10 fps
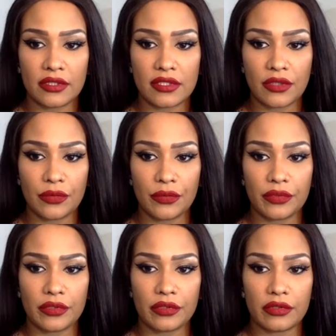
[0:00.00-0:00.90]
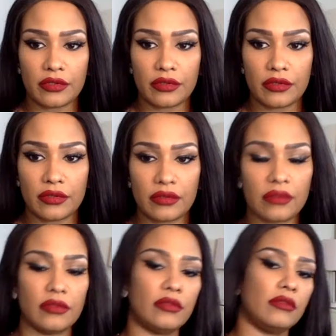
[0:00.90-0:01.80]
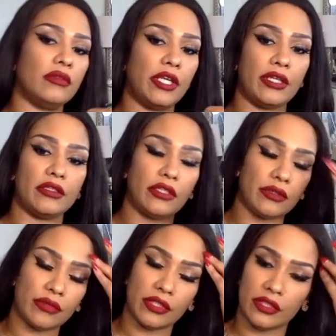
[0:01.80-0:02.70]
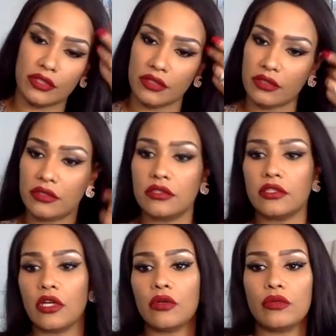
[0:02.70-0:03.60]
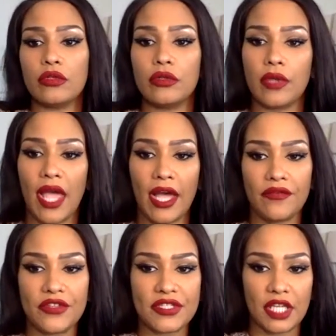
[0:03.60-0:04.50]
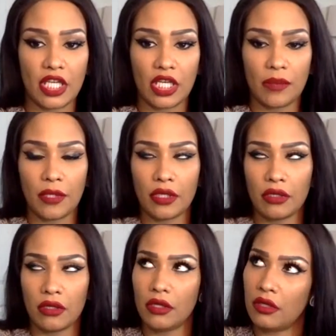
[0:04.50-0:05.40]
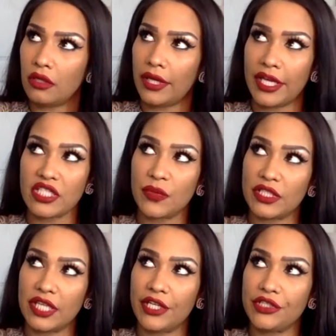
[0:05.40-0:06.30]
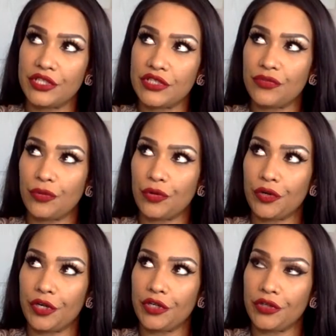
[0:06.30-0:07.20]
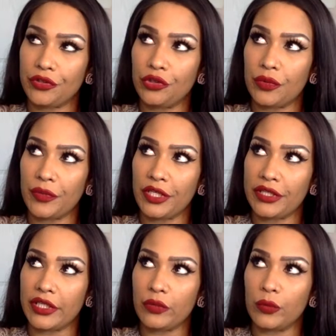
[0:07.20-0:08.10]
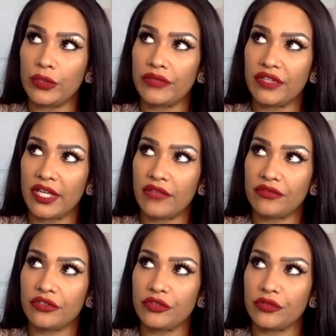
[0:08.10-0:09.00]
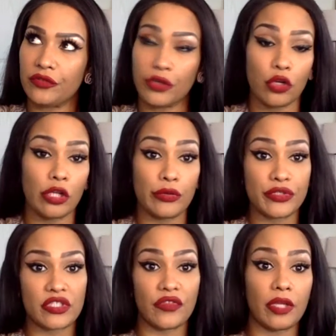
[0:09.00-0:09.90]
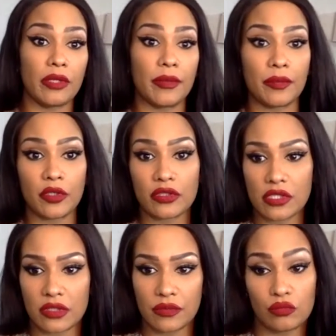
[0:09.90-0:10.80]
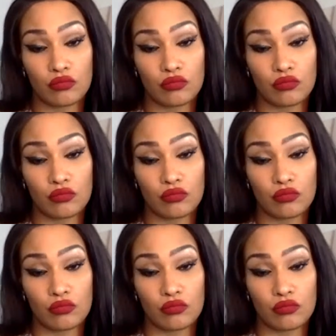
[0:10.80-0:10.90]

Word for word: So, yeah, don't have the same expectations for another human being that you won't even have to for your closest family members.